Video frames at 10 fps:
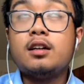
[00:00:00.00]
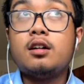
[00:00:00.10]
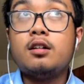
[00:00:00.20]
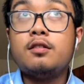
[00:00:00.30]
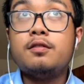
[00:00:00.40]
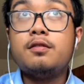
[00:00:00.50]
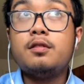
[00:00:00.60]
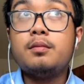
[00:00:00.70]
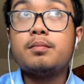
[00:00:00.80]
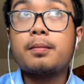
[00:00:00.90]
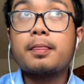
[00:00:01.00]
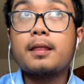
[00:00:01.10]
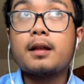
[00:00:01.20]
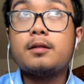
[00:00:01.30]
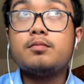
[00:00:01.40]
of
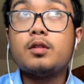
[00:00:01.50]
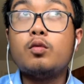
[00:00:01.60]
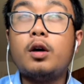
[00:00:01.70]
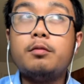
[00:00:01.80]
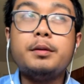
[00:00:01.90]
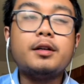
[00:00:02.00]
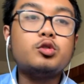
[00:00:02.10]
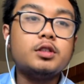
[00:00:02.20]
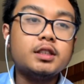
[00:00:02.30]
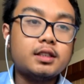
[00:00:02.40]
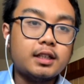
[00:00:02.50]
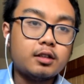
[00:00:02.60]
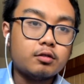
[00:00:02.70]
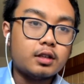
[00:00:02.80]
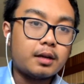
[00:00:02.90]
what we might traditionally
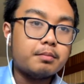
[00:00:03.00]
call like